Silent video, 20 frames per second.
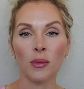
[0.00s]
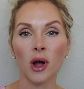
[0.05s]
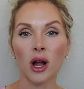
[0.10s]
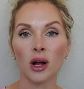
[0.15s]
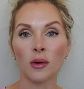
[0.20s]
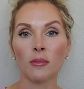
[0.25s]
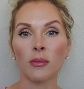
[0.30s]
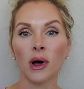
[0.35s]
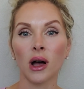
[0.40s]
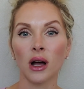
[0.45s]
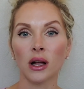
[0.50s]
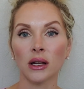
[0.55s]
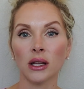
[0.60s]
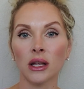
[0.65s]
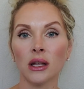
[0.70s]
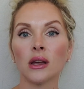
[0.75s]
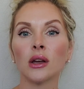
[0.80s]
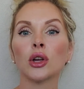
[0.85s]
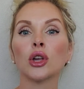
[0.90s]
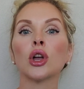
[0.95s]
our
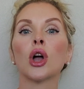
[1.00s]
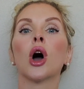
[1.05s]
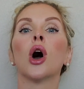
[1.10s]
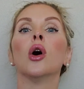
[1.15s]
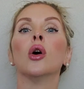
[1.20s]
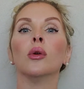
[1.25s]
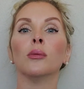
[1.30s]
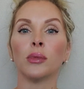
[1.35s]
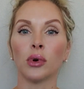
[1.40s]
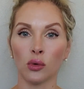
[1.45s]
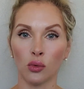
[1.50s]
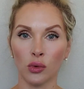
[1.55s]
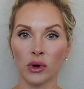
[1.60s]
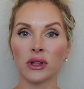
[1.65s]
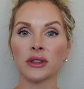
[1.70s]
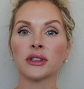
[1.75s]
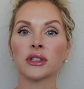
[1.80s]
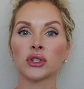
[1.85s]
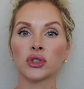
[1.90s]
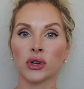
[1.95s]
body cope
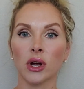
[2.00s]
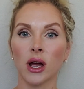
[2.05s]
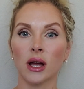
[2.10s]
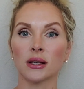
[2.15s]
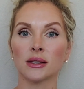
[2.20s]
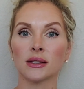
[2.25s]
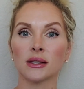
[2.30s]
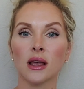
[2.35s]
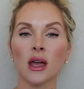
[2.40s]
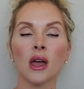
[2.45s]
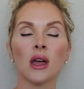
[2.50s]
with stress.